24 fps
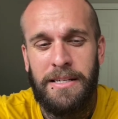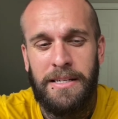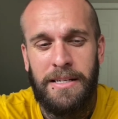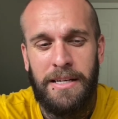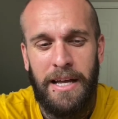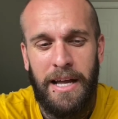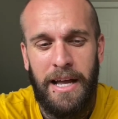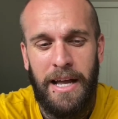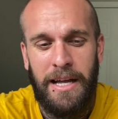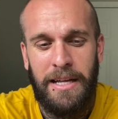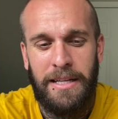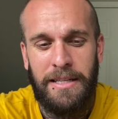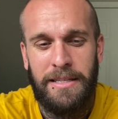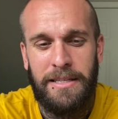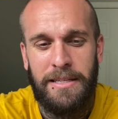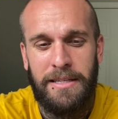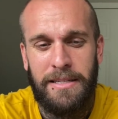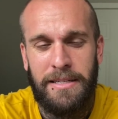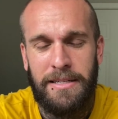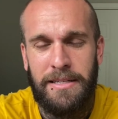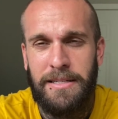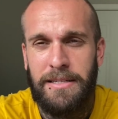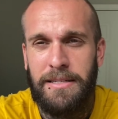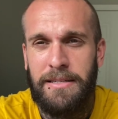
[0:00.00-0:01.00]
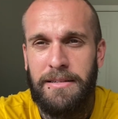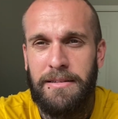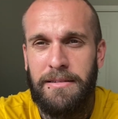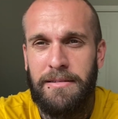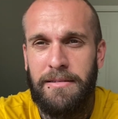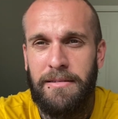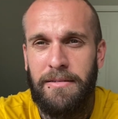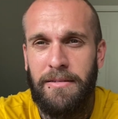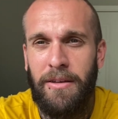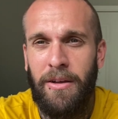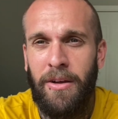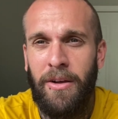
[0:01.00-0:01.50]
And
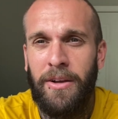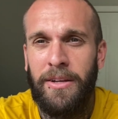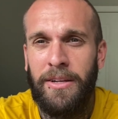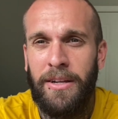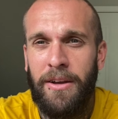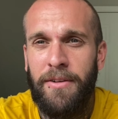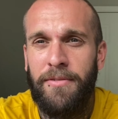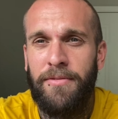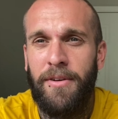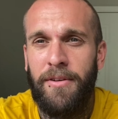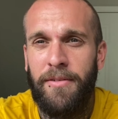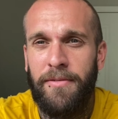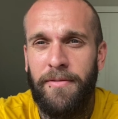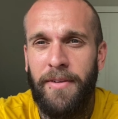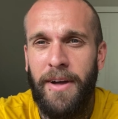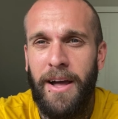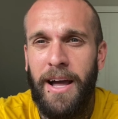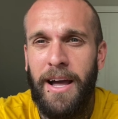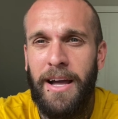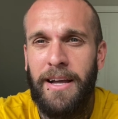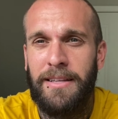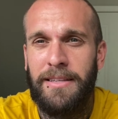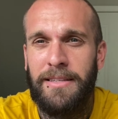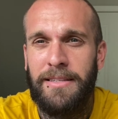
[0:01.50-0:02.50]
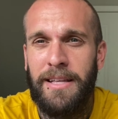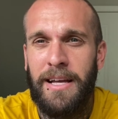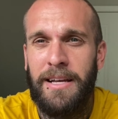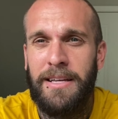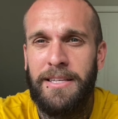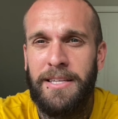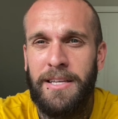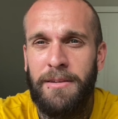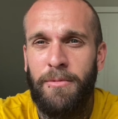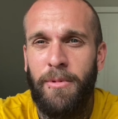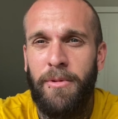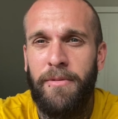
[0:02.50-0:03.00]
I know for a fact that
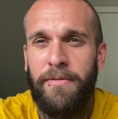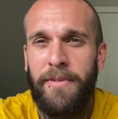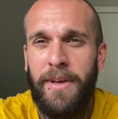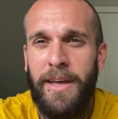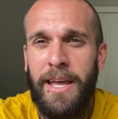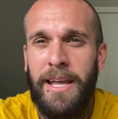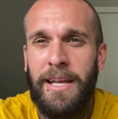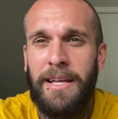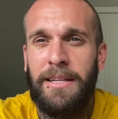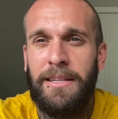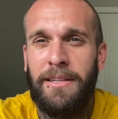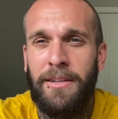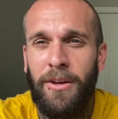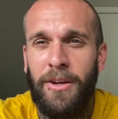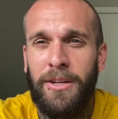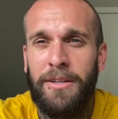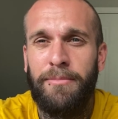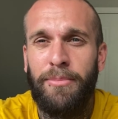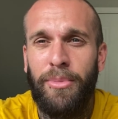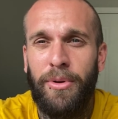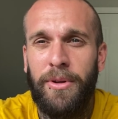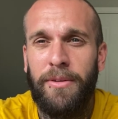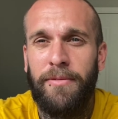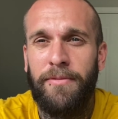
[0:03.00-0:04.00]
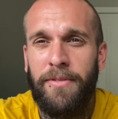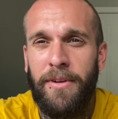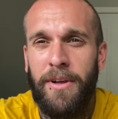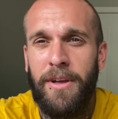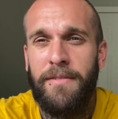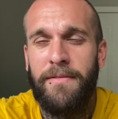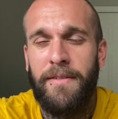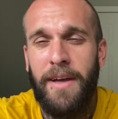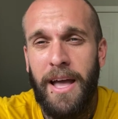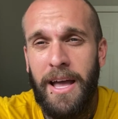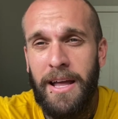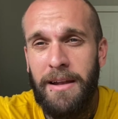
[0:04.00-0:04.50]
someone with
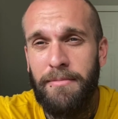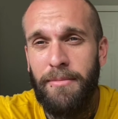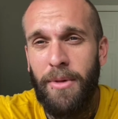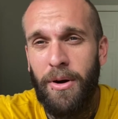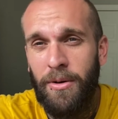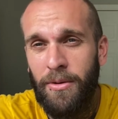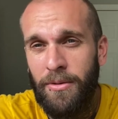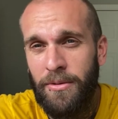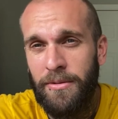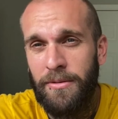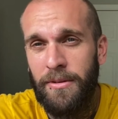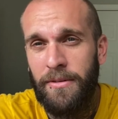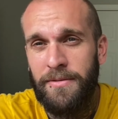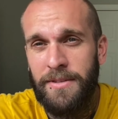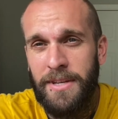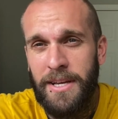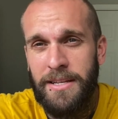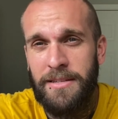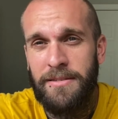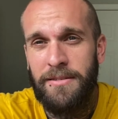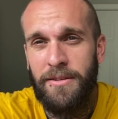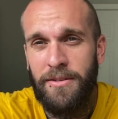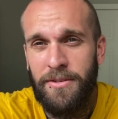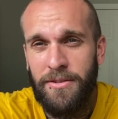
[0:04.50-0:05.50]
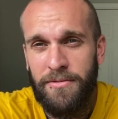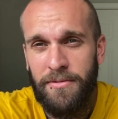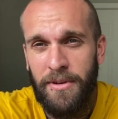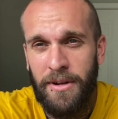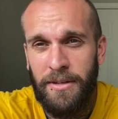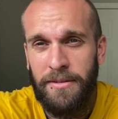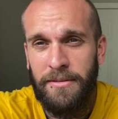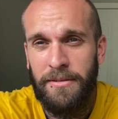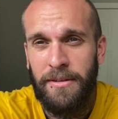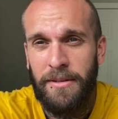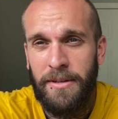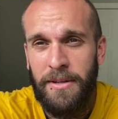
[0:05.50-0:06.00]
9.5 nmol of
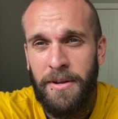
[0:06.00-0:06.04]
testosterone,